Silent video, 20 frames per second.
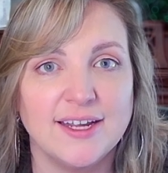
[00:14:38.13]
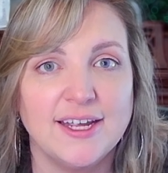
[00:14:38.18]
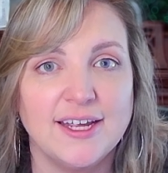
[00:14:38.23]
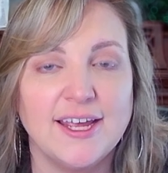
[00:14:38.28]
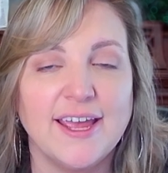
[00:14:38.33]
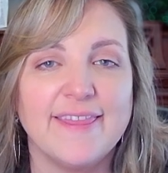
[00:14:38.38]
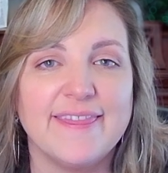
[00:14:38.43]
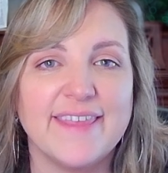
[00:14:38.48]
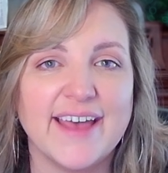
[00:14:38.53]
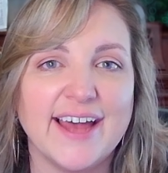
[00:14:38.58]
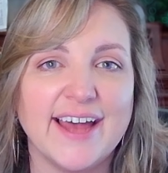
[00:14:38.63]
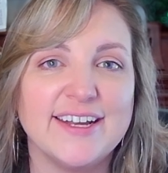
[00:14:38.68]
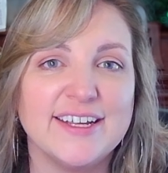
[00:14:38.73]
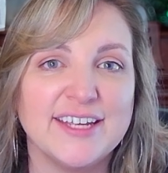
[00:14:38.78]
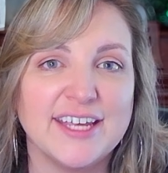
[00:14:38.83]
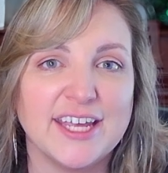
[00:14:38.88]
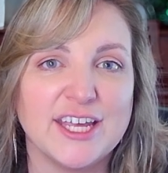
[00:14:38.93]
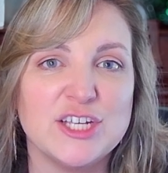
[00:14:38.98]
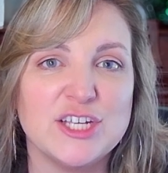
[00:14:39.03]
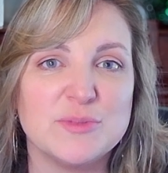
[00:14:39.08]
That
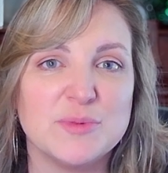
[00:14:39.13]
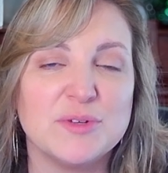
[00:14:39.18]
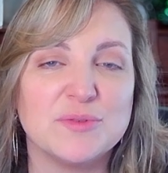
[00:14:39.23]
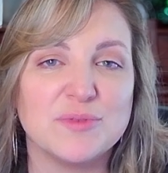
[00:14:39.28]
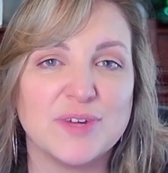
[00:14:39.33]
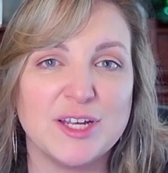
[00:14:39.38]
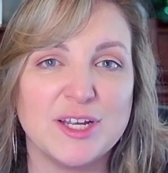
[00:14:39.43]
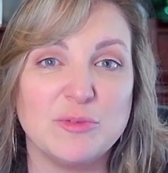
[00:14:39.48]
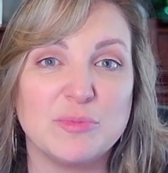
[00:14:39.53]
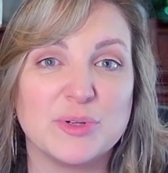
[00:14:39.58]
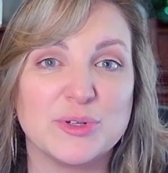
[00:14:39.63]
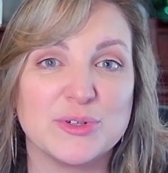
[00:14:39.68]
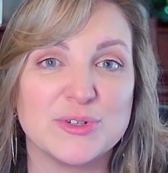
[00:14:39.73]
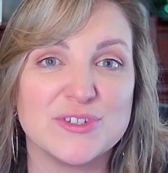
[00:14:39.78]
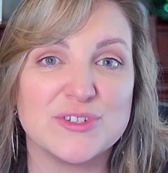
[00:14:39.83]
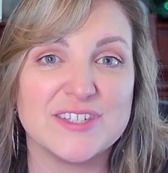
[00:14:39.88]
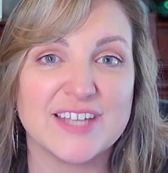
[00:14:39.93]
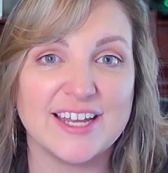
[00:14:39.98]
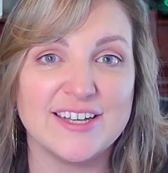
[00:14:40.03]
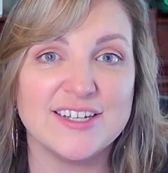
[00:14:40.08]
engagement rate
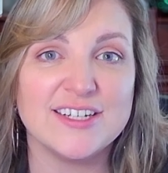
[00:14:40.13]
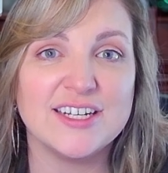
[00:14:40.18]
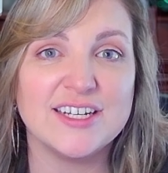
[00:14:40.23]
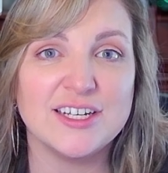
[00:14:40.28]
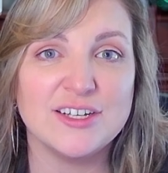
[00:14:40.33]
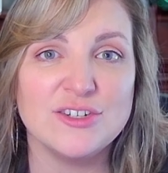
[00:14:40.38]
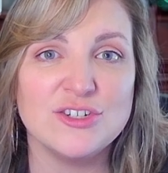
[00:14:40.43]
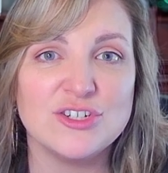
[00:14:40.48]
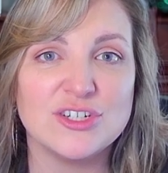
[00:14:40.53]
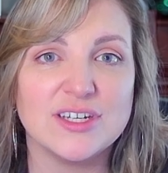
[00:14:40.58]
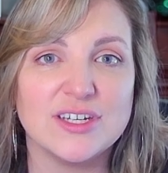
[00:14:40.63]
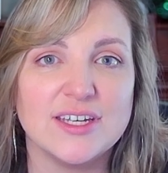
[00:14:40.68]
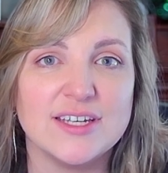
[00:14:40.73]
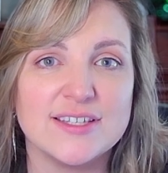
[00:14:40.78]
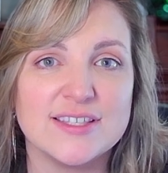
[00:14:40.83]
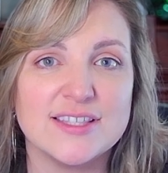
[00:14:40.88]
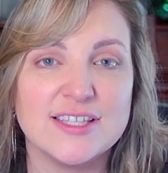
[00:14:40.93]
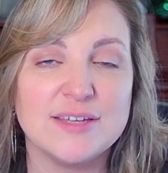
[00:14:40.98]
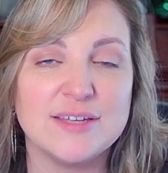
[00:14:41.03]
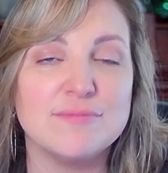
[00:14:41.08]
percentage
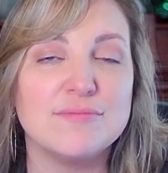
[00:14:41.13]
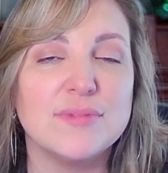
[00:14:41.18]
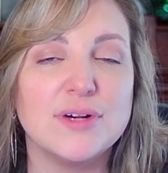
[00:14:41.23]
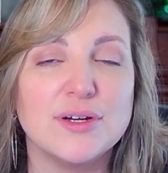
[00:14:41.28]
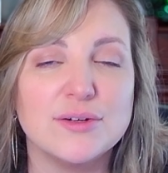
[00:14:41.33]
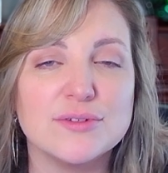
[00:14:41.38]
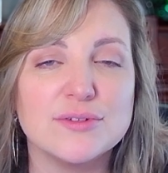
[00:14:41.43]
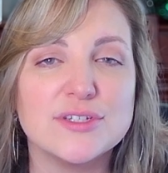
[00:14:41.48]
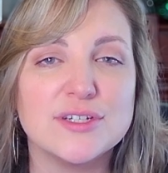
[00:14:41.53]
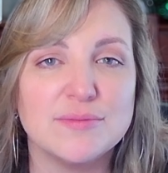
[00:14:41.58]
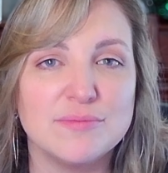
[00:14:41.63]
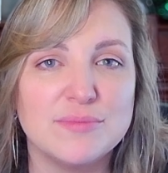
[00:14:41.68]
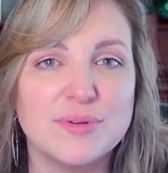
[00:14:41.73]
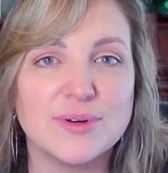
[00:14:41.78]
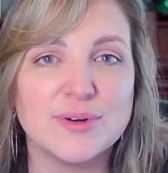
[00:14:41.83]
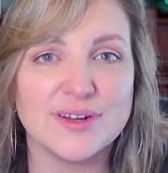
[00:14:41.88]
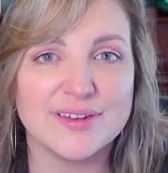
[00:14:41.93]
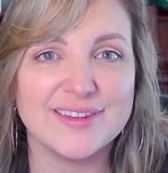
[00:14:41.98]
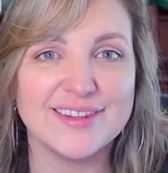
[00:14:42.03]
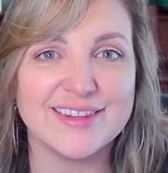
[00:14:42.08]
is the most
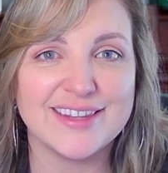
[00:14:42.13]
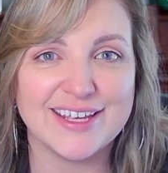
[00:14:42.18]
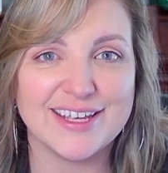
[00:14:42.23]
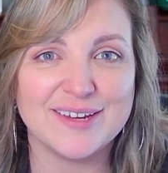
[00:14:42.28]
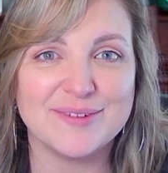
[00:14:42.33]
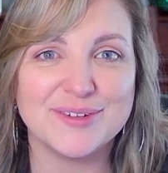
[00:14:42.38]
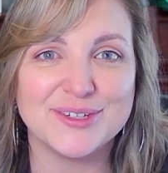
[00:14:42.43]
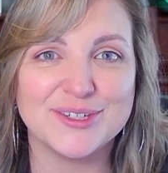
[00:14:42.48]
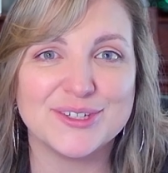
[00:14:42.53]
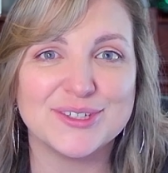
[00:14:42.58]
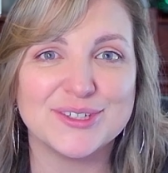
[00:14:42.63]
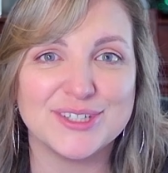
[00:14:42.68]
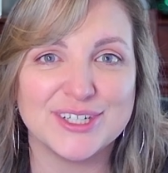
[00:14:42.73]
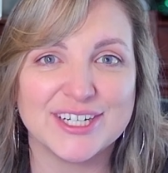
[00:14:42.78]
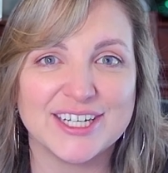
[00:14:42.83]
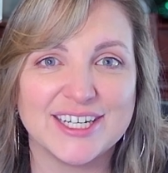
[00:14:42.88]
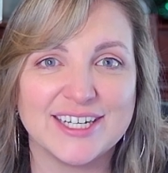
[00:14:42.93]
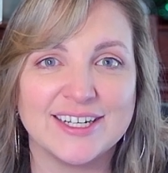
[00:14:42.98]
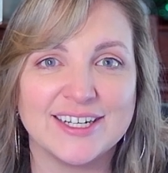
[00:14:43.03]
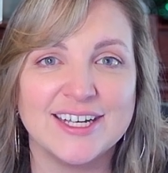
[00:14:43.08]
important thing when you're
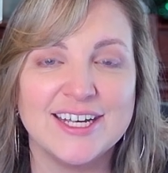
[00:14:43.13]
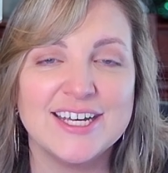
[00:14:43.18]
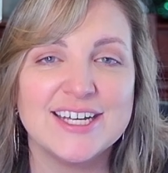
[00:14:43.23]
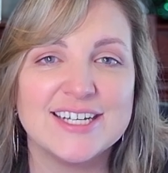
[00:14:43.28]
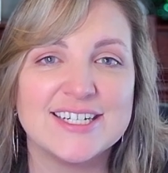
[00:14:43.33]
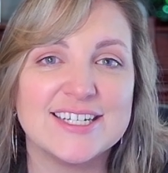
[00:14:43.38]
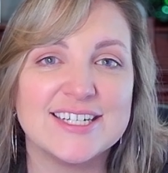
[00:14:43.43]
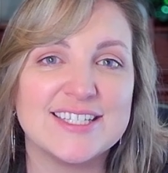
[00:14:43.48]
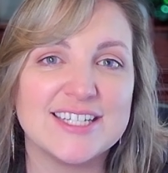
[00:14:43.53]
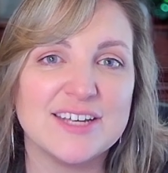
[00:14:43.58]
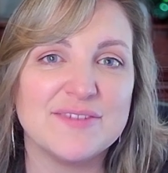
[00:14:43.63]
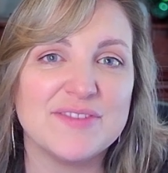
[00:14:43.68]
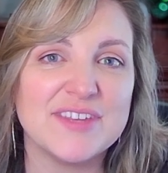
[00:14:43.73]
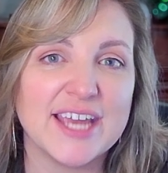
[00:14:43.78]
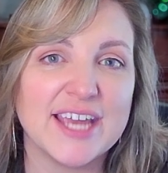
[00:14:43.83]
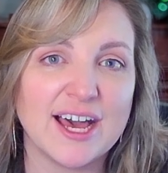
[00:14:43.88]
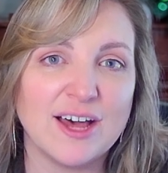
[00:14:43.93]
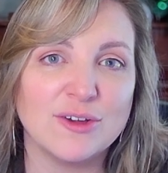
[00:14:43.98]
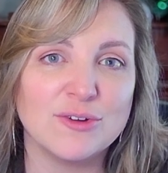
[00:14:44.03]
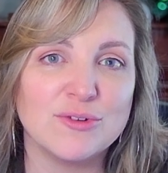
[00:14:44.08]
looking to see if the
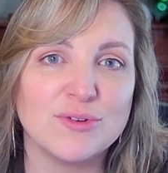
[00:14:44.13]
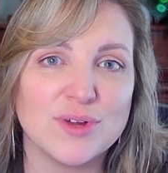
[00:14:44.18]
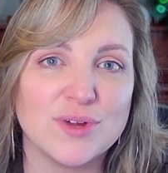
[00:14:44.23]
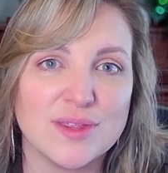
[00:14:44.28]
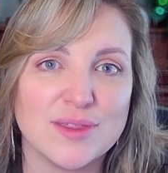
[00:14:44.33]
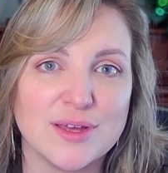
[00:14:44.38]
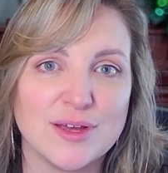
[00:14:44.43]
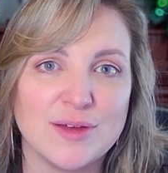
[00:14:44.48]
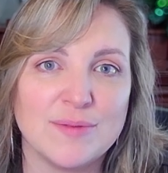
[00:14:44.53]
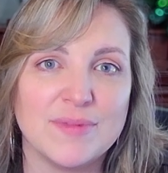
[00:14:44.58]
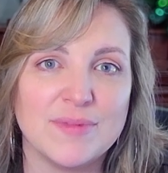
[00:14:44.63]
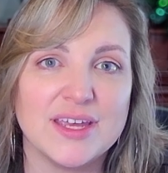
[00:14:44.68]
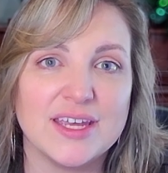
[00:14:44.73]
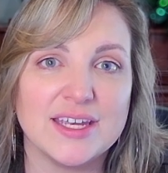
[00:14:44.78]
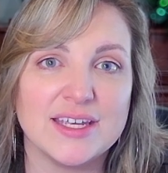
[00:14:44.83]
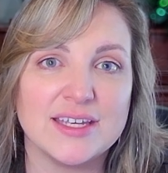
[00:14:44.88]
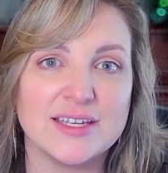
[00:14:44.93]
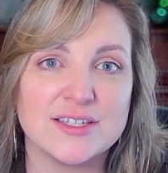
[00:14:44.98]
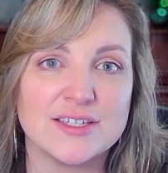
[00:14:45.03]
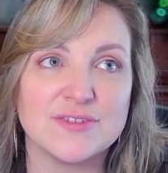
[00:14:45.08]
algorithm
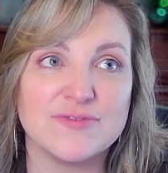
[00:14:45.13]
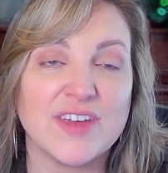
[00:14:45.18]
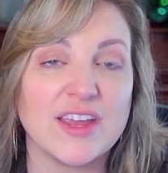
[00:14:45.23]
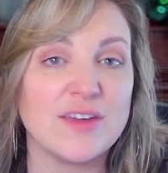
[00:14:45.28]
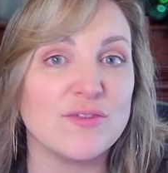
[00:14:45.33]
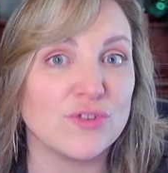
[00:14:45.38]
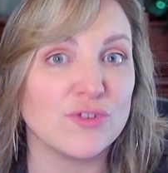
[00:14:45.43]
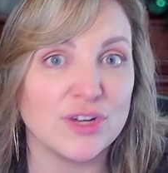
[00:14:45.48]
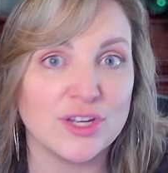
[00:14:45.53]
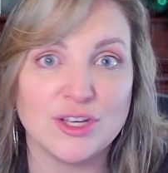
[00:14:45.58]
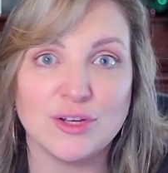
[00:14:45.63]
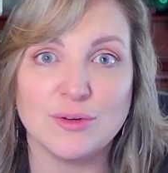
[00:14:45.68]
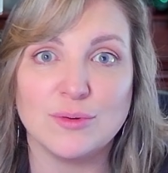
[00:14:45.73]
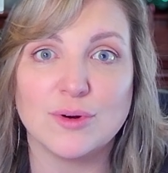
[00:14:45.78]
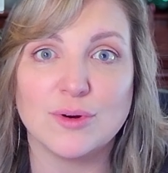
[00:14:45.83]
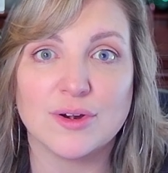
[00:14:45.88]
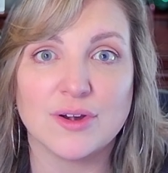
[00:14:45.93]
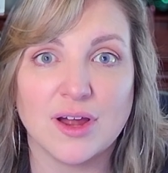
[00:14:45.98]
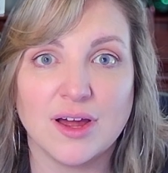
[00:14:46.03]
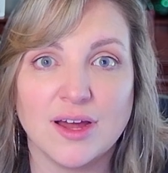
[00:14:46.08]
is favoring you
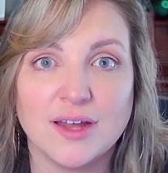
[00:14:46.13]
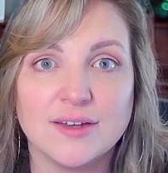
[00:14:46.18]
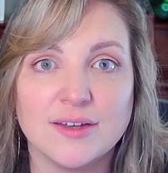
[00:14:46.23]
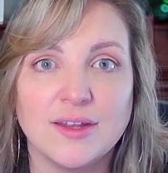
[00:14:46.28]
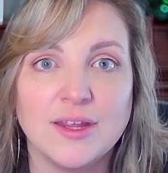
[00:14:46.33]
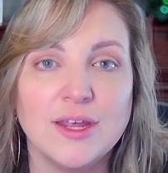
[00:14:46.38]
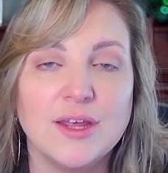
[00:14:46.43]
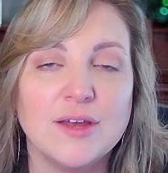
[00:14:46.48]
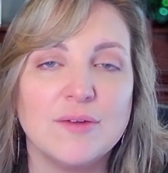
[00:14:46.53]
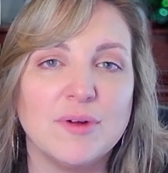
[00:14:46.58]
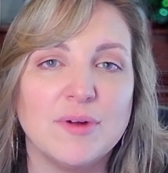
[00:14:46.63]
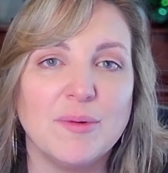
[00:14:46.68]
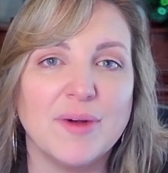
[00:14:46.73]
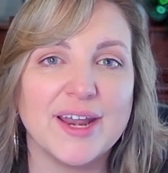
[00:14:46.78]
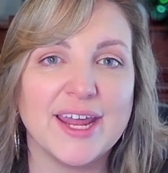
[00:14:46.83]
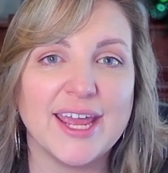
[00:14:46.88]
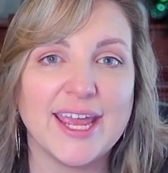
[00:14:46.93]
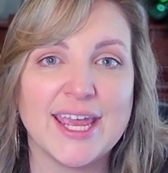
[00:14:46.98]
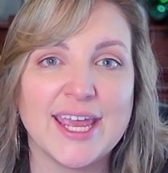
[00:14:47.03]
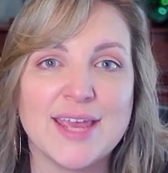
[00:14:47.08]
or not. We want
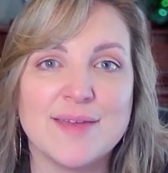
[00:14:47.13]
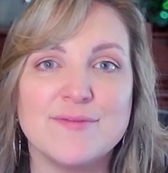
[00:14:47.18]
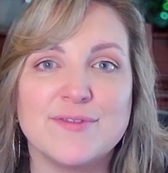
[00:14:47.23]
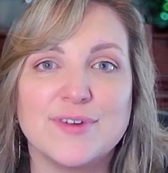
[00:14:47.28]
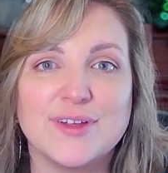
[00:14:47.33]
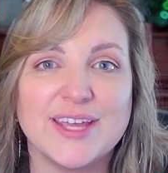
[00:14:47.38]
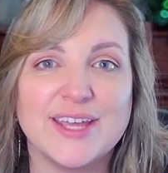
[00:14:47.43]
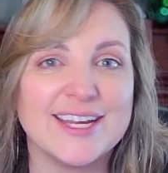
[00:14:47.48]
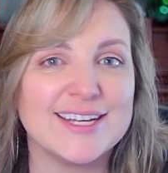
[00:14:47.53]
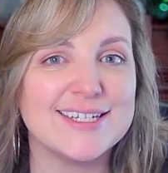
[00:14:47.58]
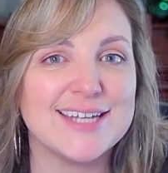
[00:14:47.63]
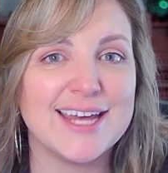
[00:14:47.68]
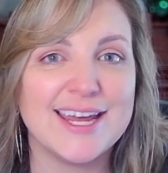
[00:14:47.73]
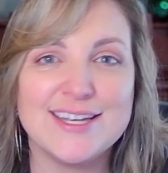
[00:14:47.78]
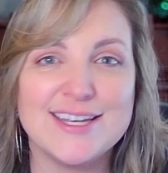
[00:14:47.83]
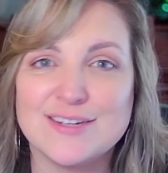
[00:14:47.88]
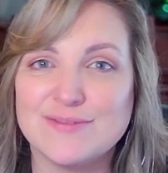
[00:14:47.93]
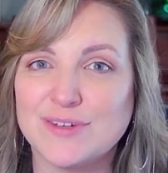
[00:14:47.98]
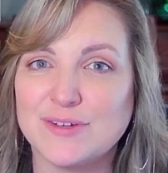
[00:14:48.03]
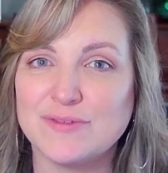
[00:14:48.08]
to aim for like
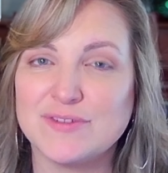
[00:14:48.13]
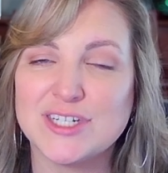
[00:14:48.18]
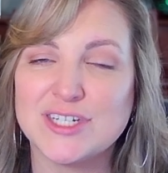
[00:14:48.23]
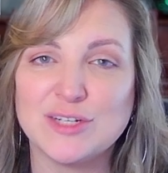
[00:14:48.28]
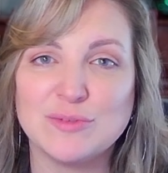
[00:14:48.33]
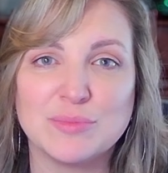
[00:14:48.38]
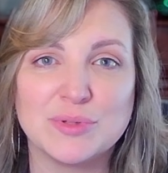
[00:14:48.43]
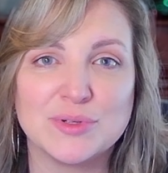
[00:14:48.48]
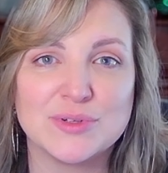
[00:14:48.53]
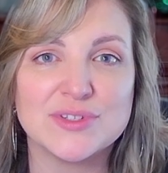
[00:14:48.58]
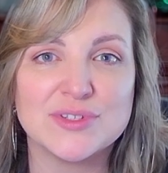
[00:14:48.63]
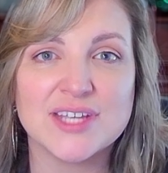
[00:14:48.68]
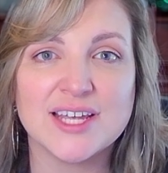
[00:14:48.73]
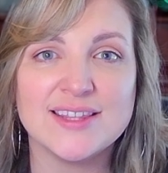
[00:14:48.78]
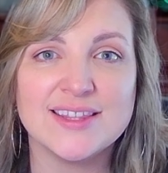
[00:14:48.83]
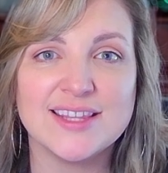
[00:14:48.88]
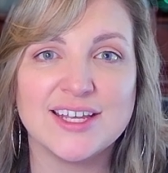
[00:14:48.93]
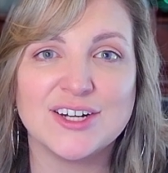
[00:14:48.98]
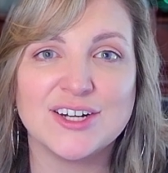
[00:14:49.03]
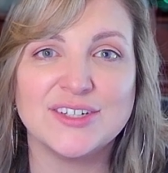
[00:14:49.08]
10 to
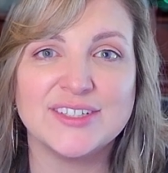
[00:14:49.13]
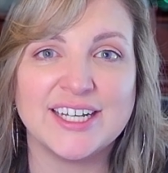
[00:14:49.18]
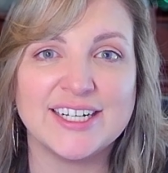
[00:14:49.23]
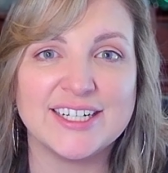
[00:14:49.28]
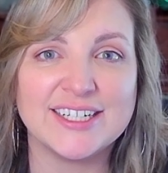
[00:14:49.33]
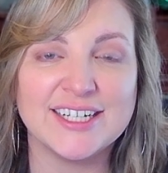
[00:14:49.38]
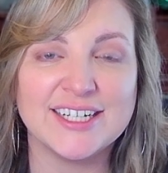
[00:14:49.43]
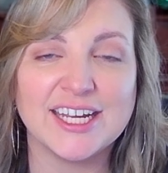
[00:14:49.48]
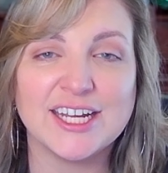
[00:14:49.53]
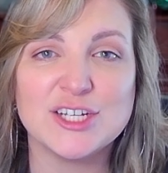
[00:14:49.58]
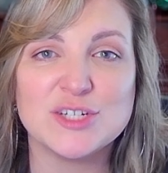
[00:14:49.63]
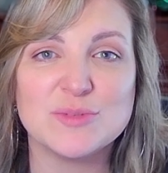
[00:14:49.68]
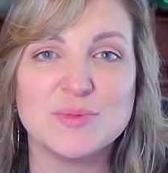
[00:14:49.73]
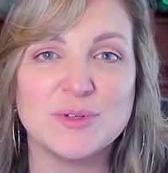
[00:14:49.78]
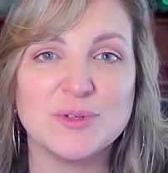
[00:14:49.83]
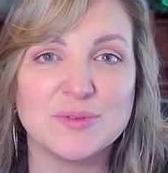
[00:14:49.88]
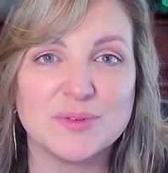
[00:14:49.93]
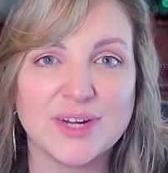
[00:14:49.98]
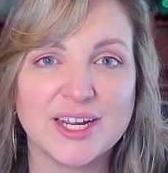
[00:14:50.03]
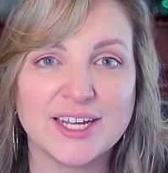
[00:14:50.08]
15% there on that
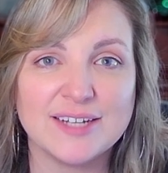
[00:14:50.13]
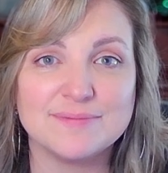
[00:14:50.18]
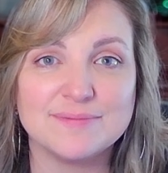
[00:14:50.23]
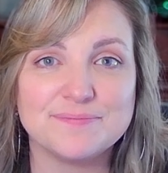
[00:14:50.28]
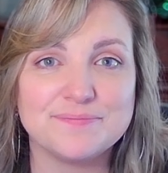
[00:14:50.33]
engagement rate.